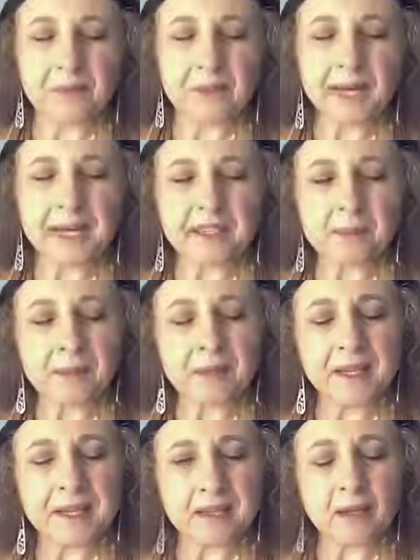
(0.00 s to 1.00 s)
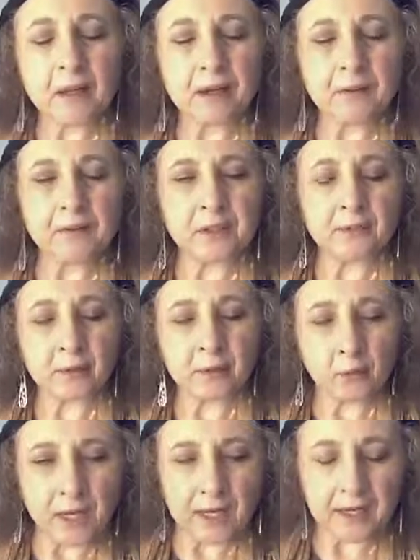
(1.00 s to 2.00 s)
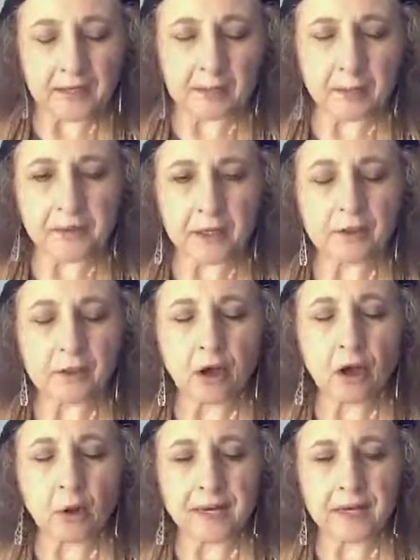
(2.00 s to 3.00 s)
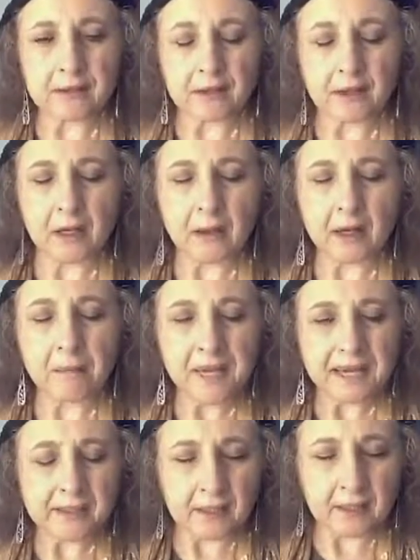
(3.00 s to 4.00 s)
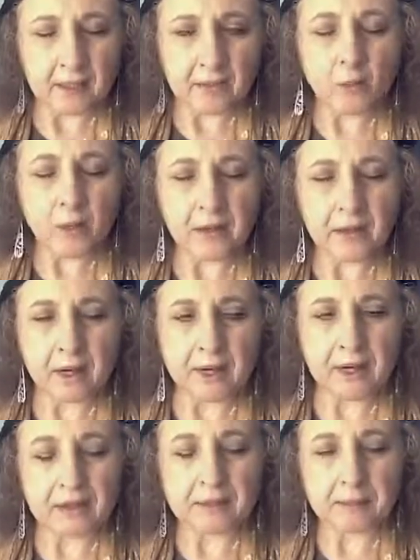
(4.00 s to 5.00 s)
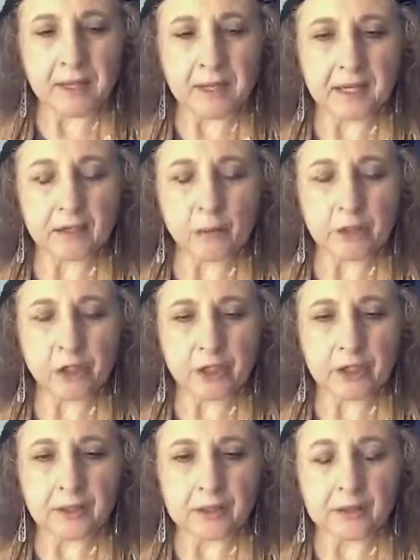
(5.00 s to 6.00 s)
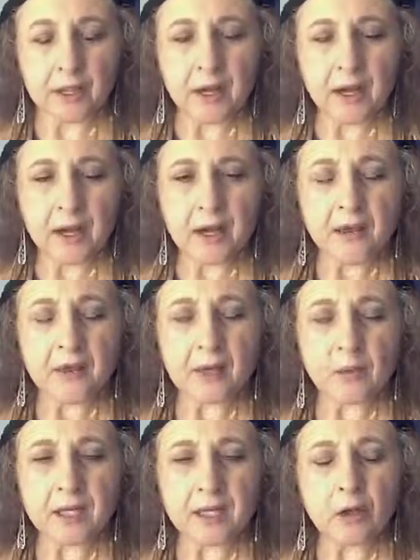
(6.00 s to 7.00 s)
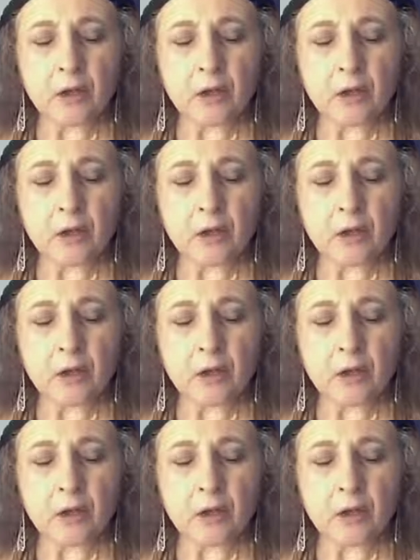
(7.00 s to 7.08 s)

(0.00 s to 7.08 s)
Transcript: I explain it in a lot of different ways, but there's always a basic way that I explain it, which is that we